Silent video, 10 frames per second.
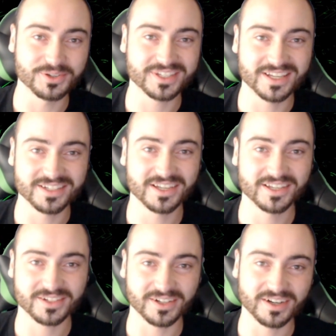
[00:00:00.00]
as Keen
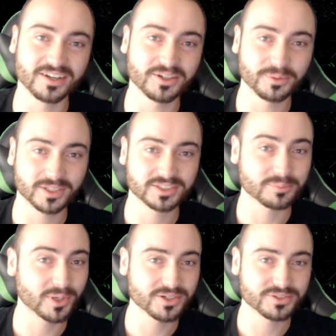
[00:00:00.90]
Tester, and you're watching
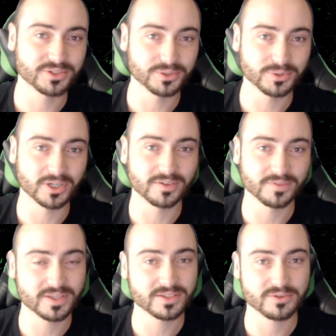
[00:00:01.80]
part 2 of
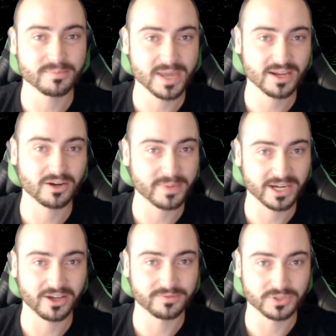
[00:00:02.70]
things you may or may
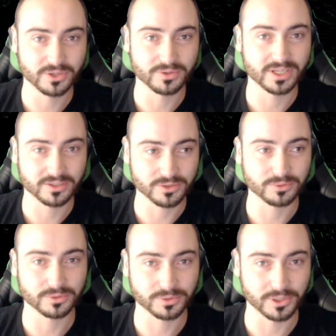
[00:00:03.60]
not have known in
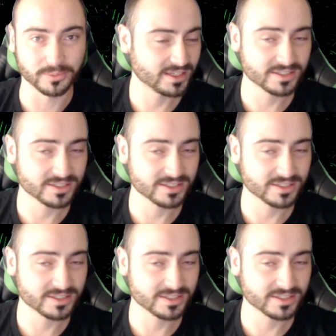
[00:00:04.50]
Google Chrome. And